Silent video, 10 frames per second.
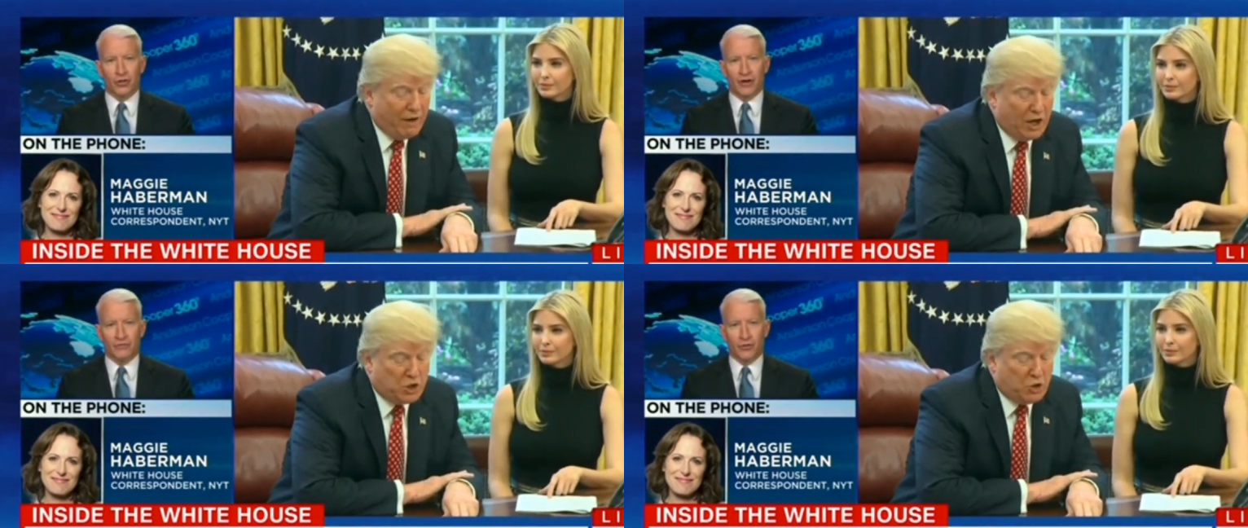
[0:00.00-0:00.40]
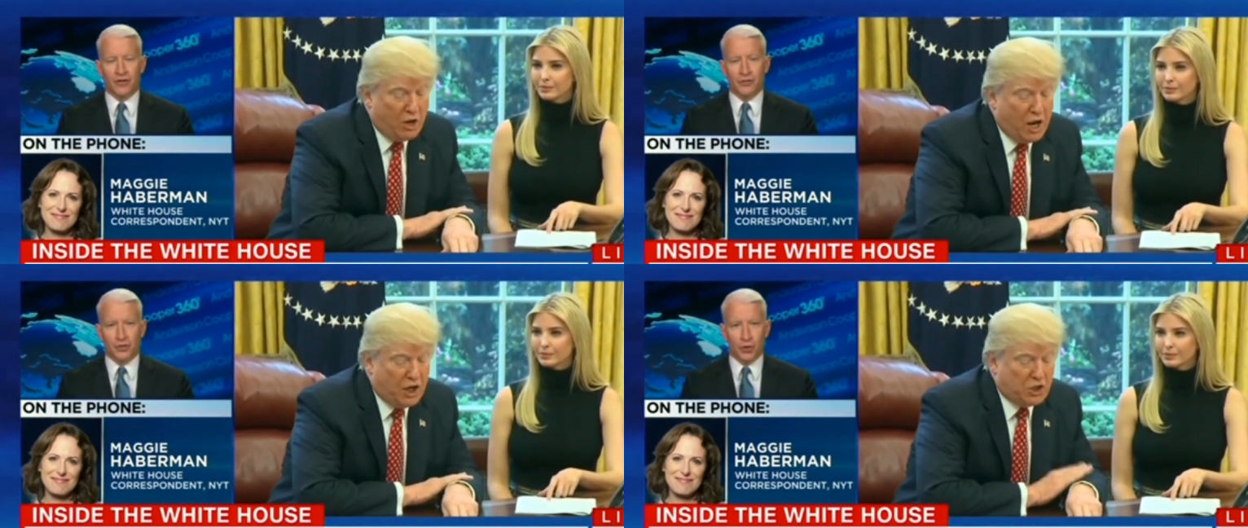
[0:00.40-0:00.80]
Speaker 1: Kushner
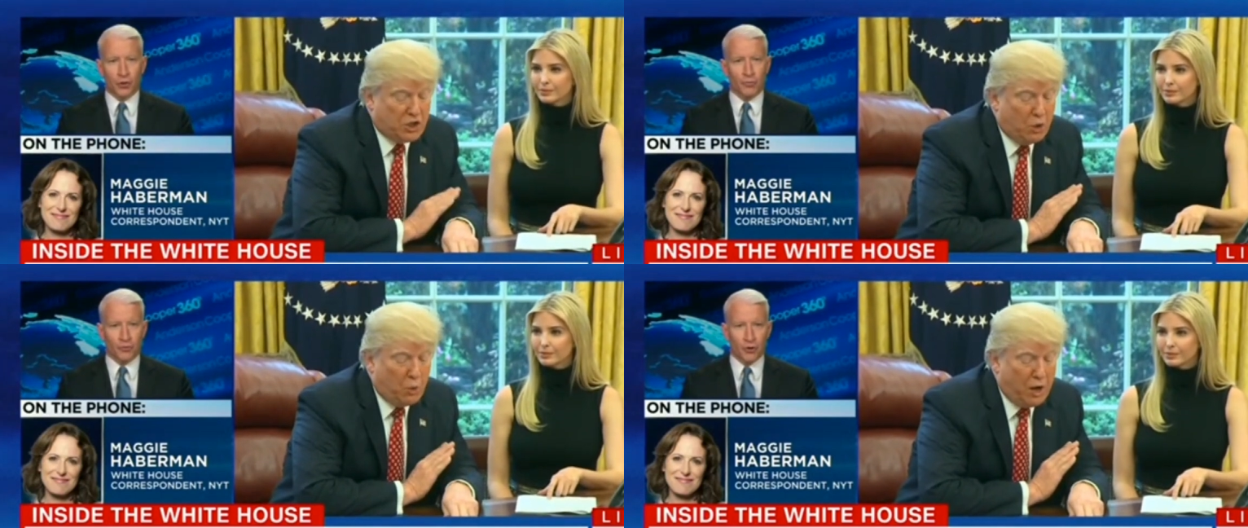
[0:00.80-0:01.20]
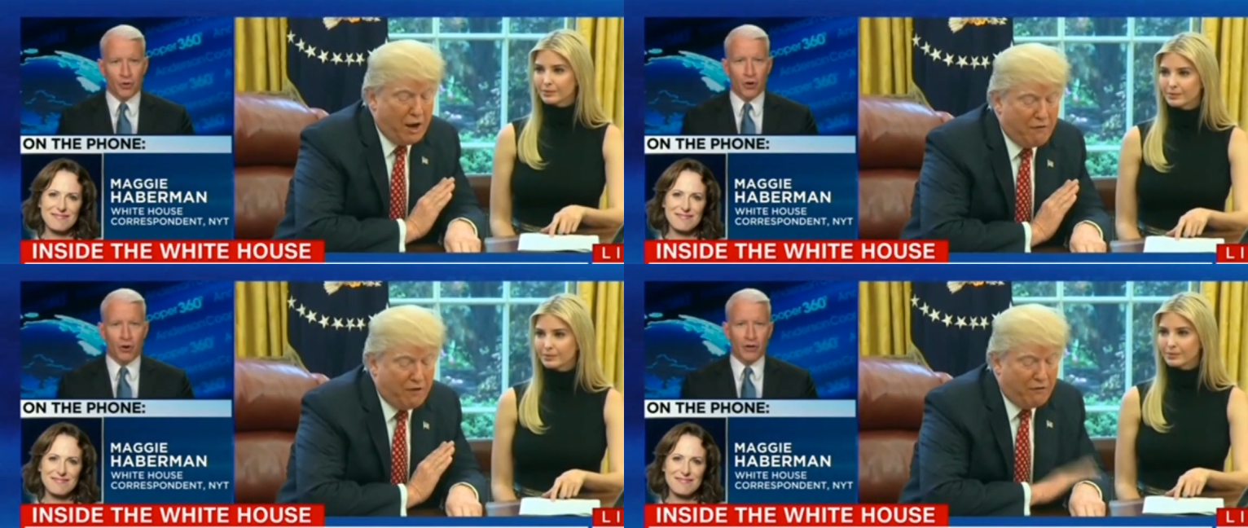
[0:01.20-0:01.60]
have tried to
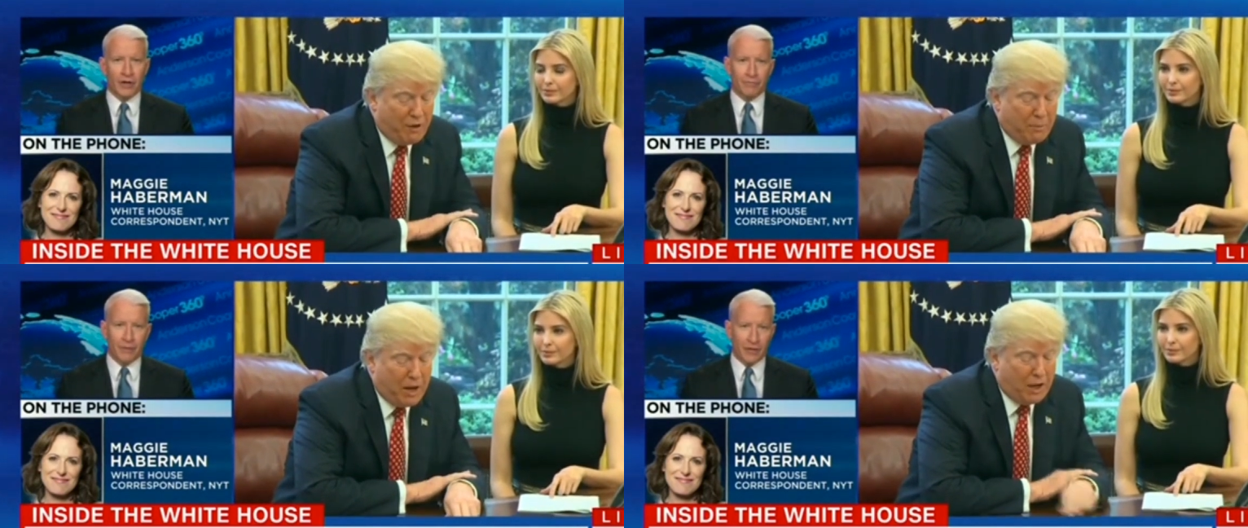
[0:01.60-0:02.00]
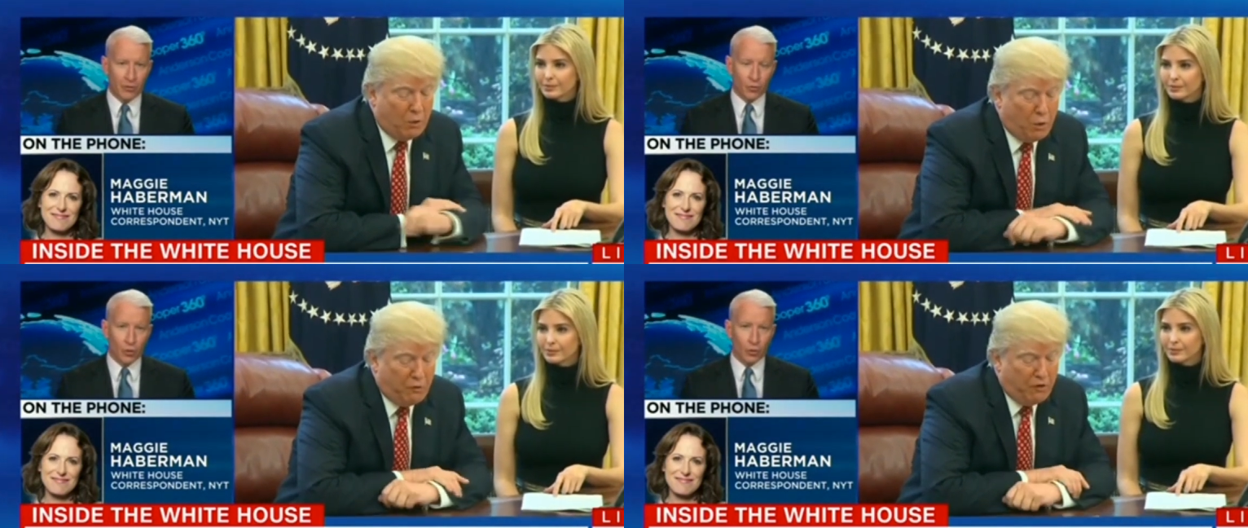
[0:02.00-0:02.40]
skirt protocol
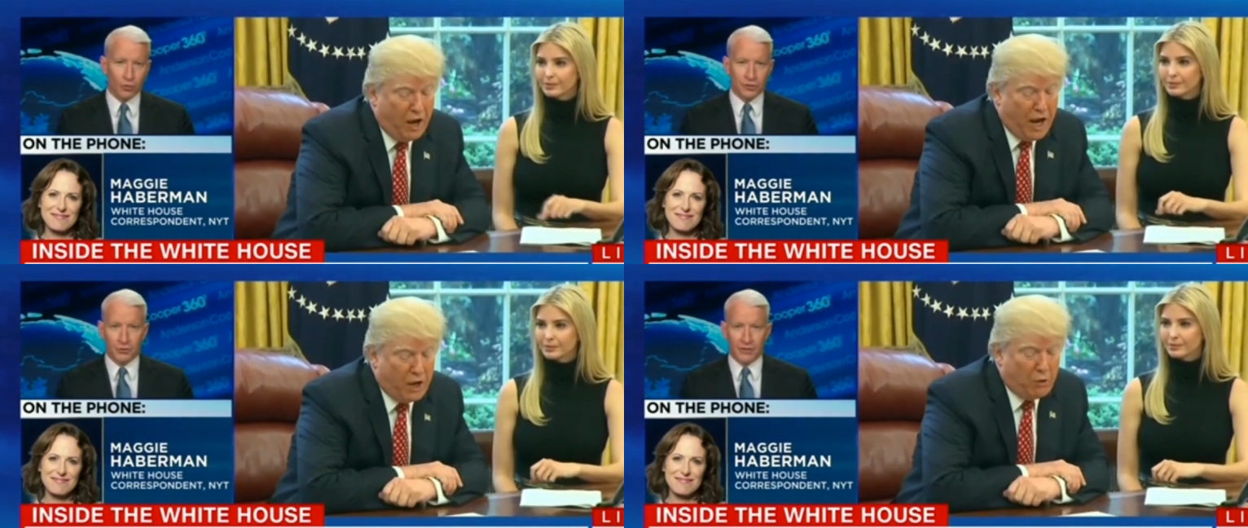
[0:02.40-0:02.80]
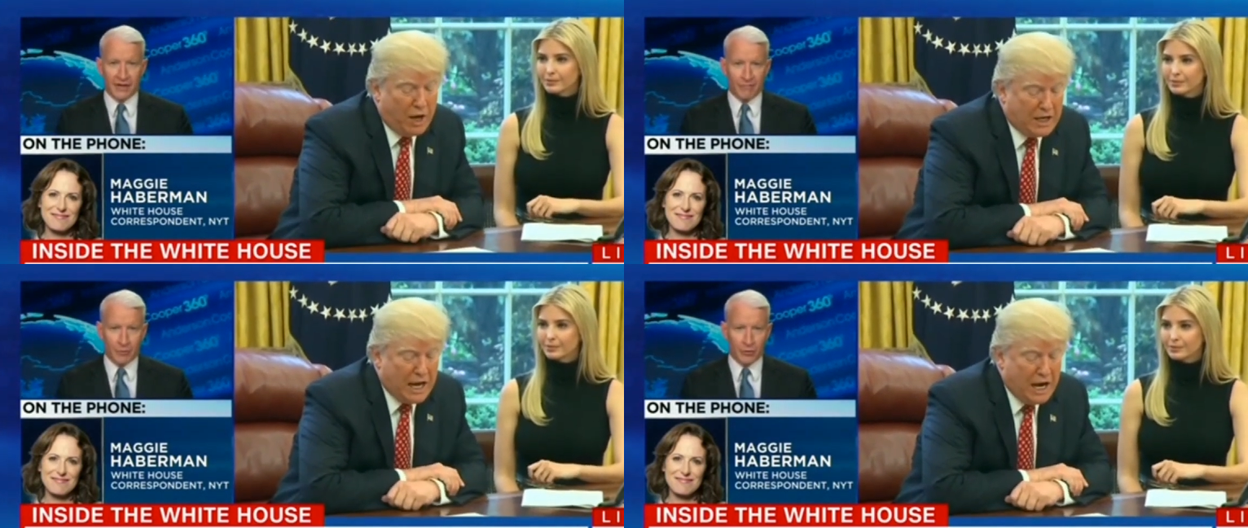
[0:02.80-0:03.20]
and bend the rules using